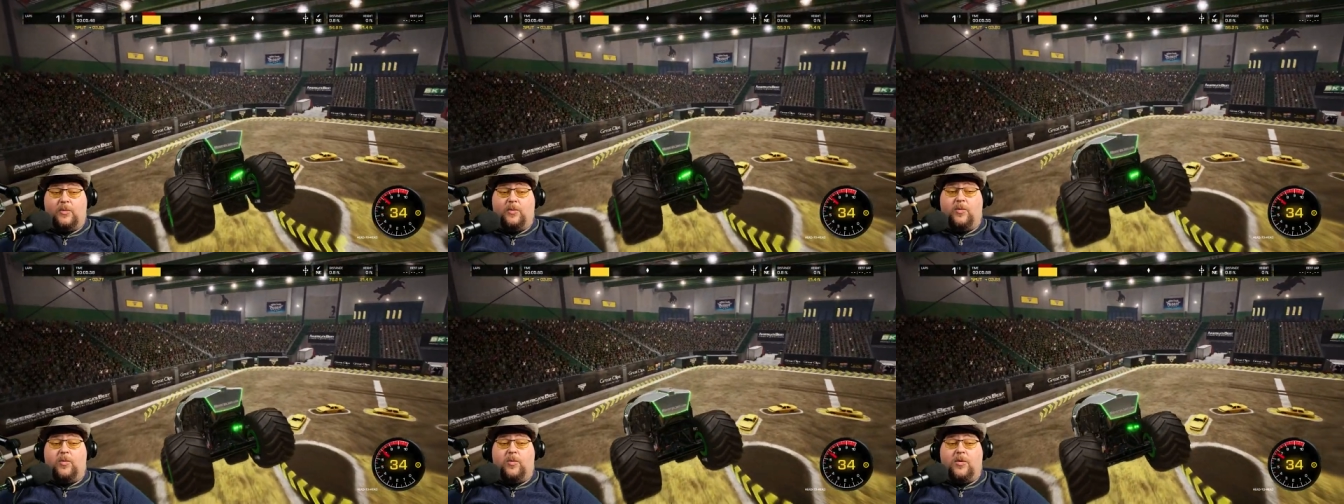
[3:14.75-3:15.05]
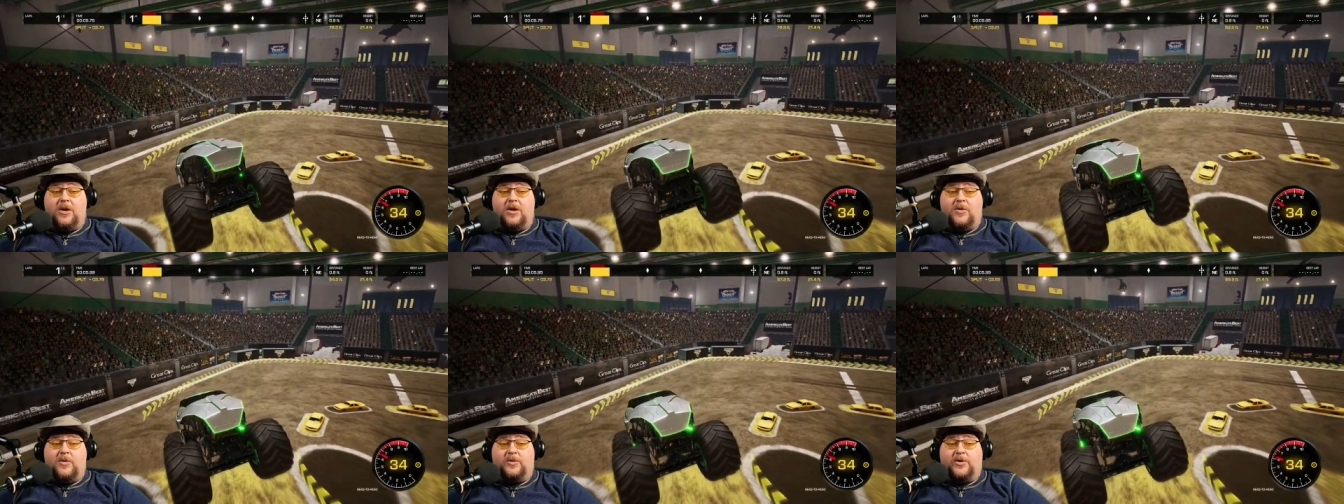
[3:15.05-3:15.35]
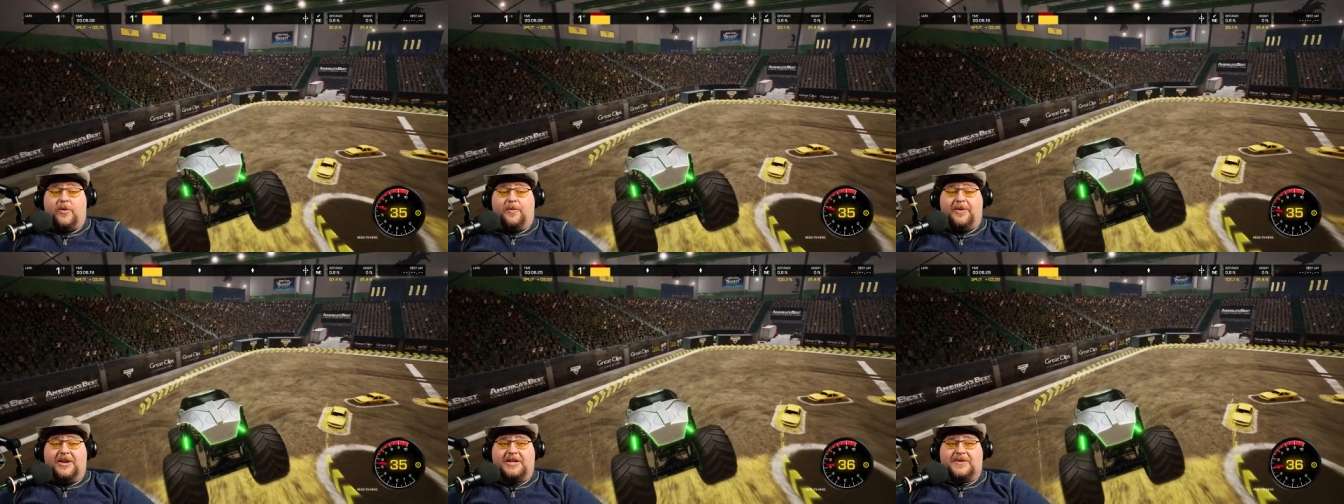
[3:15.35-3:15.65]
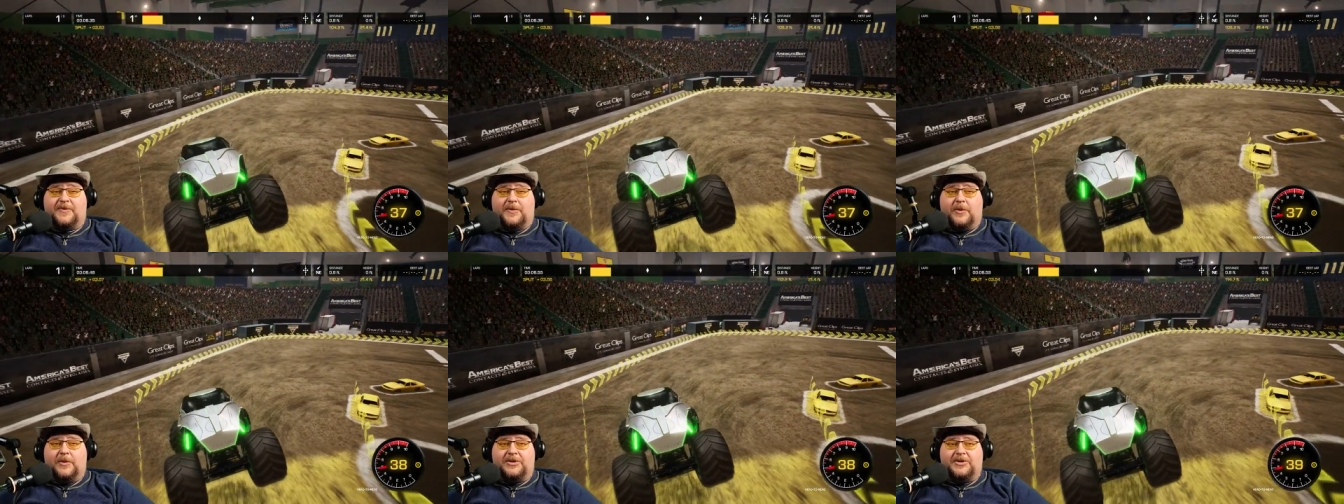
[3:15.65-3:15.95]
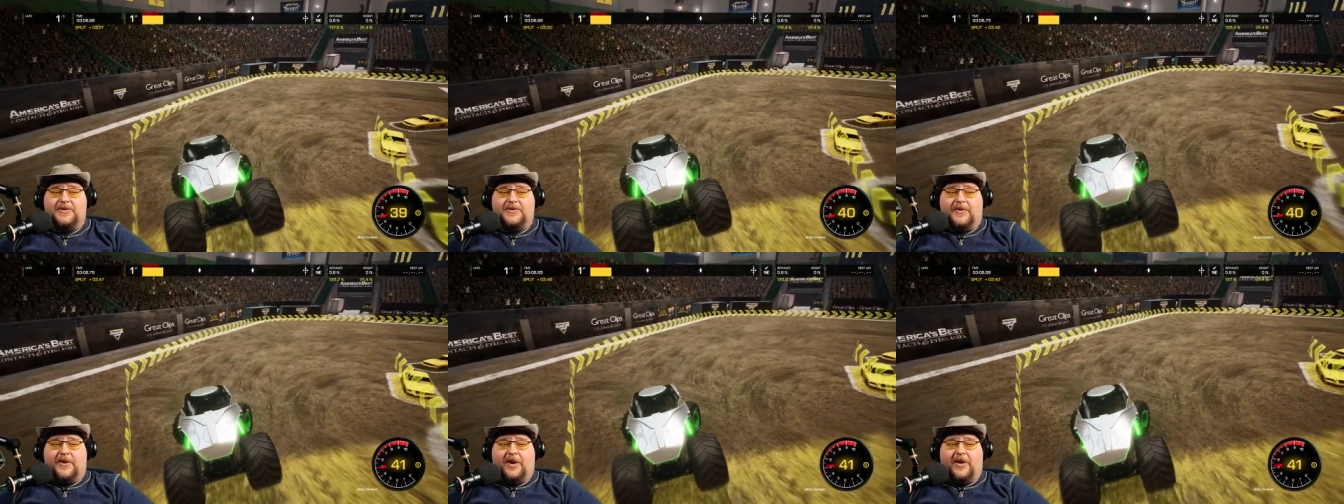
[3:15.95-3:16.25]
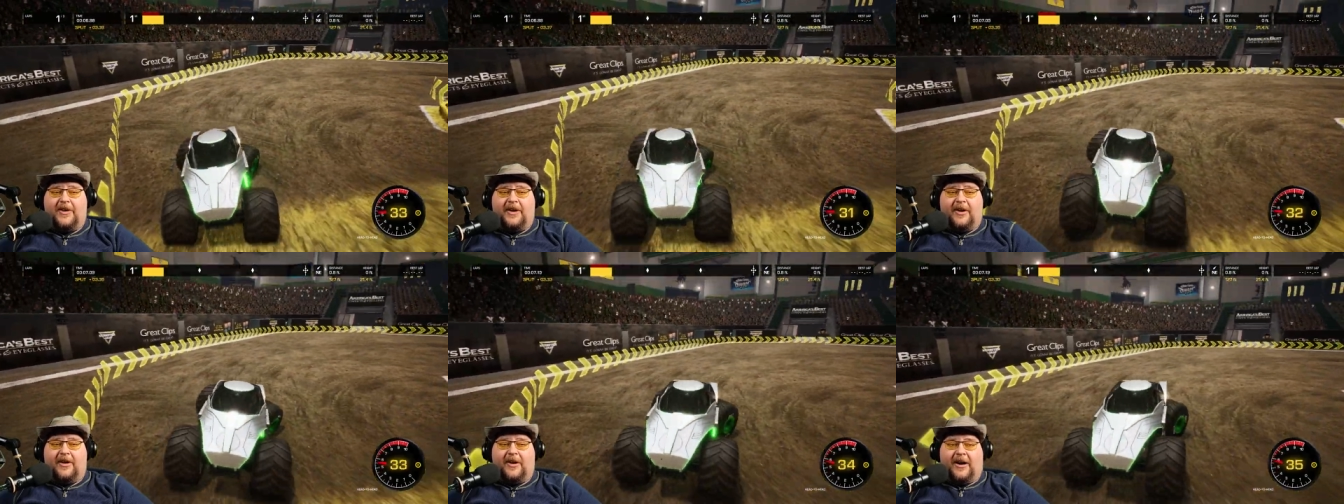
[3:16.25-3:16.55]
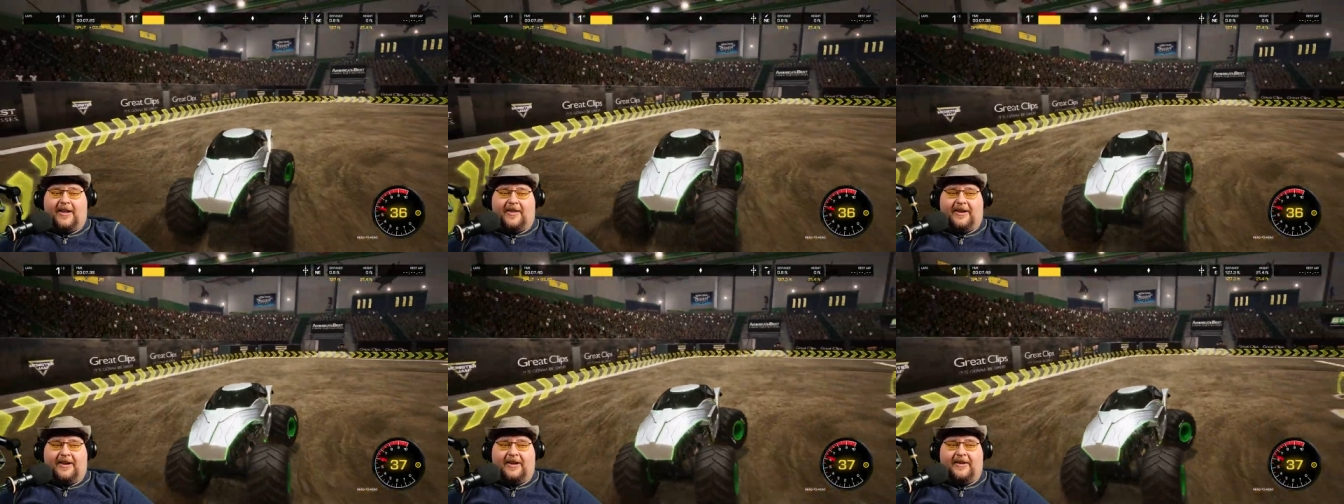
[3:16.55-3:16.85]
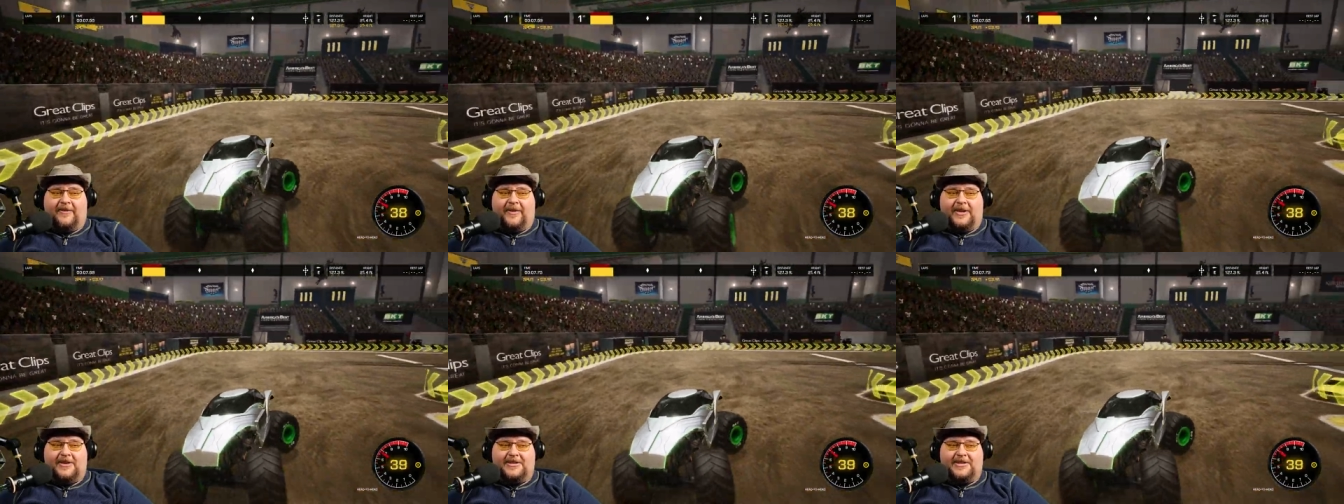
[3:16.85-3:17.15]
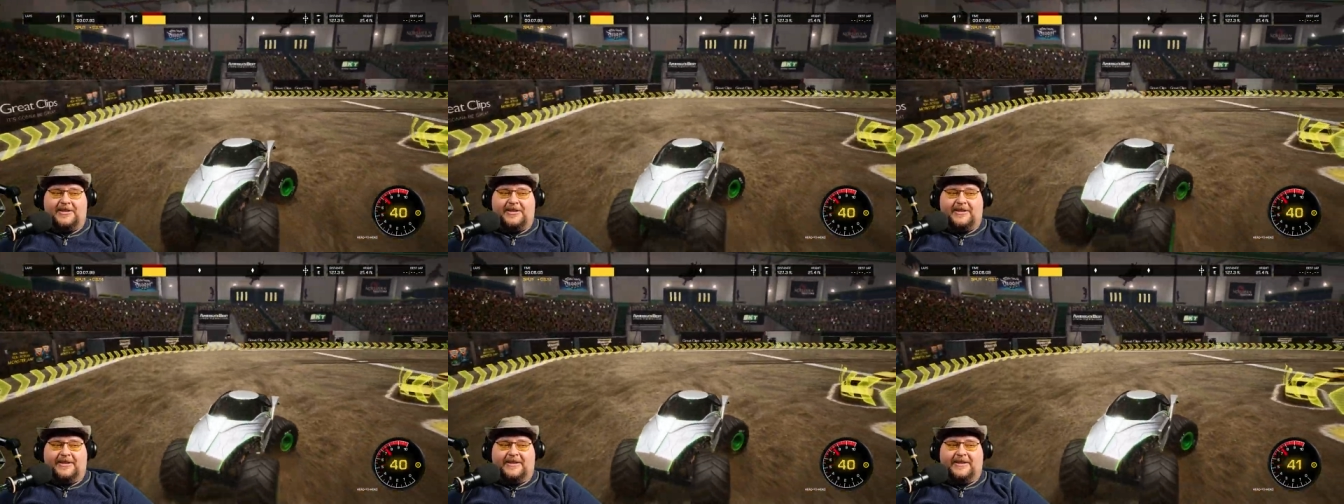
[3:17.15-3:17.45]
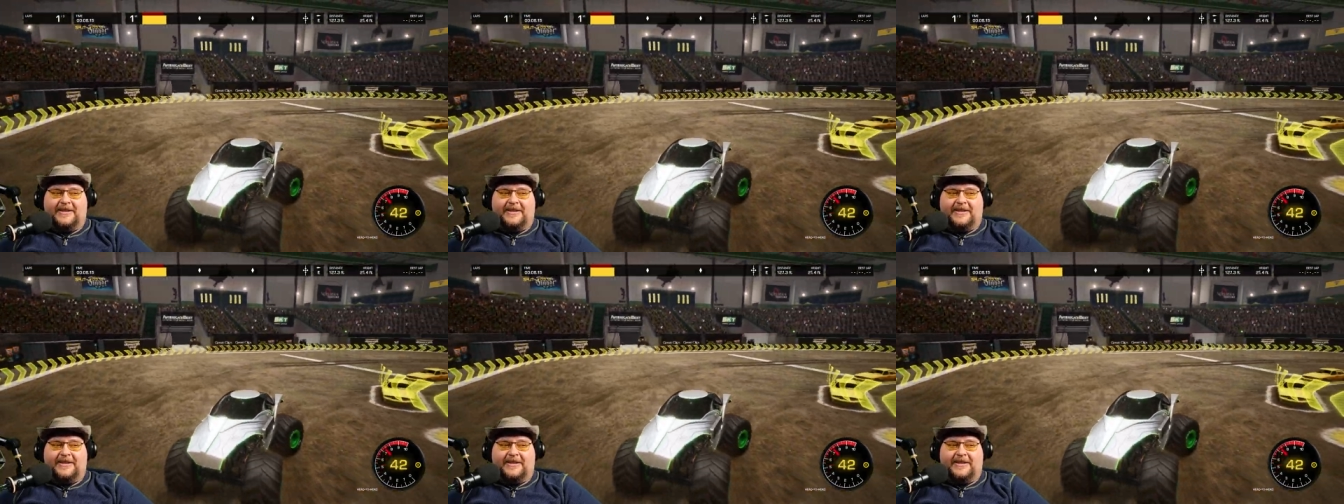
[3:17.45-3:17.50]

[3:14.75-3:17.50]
Whoa, don't pitch forward too far there, alien invasion.